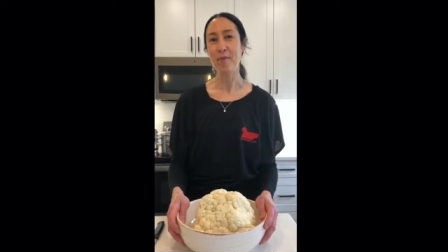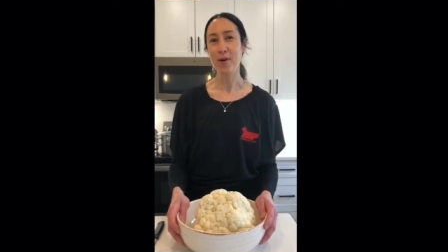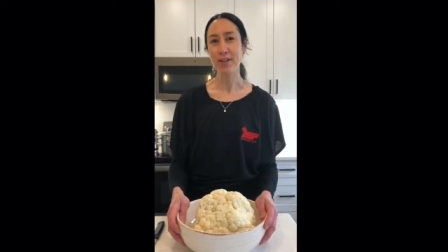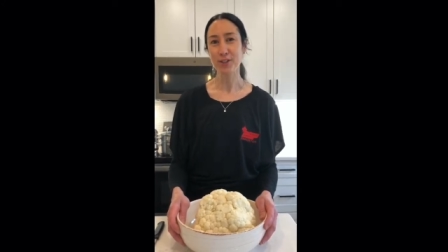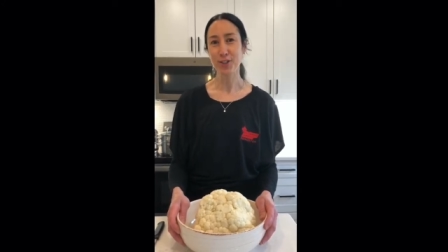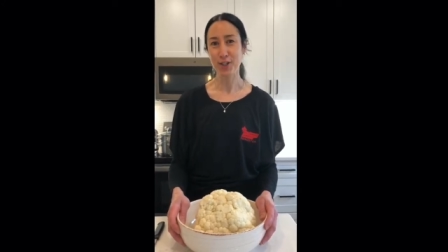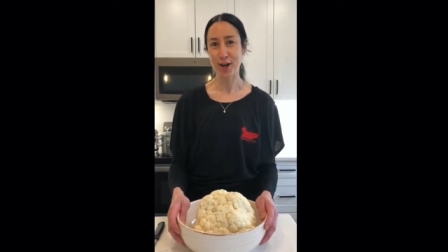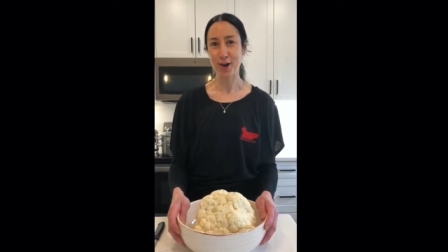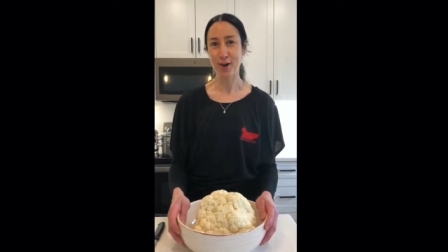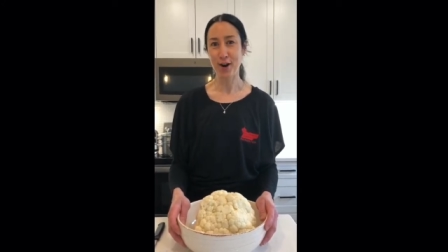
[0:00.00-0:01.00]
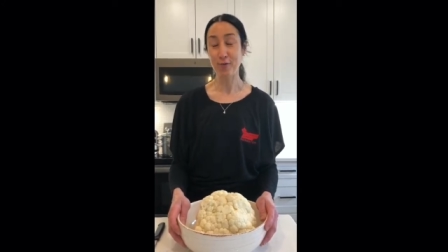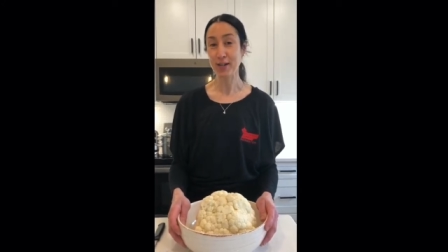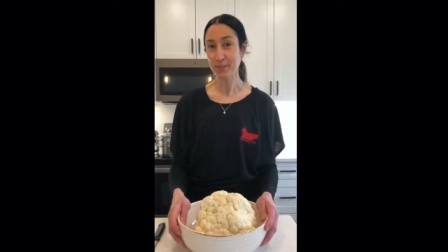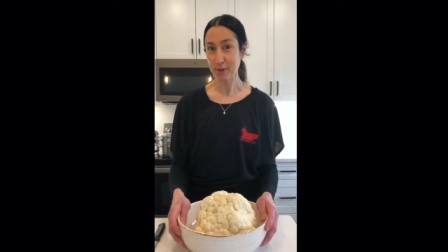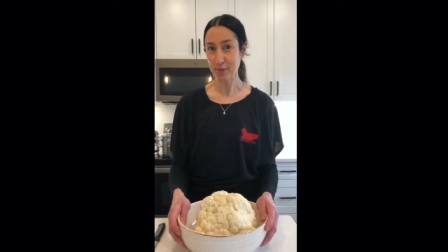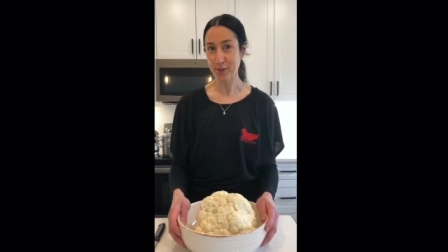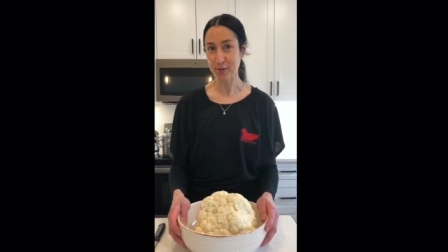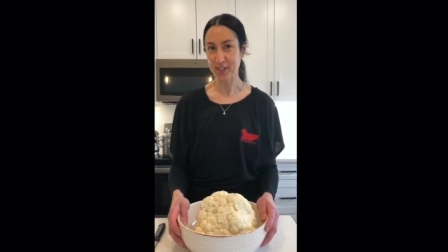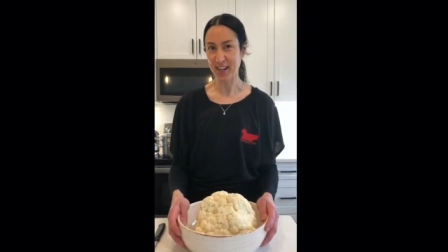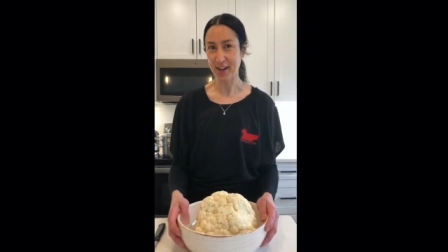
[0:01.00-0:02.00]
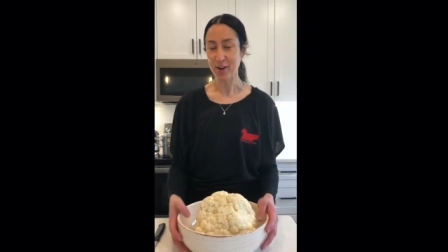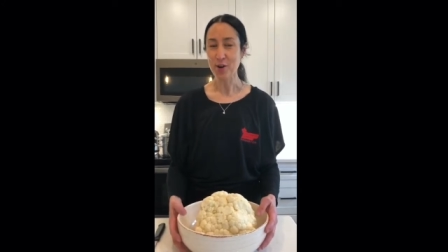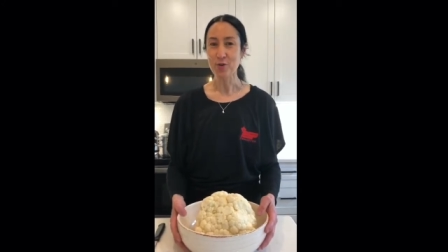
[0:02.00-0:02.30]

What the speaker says: want to share a recipe with you today.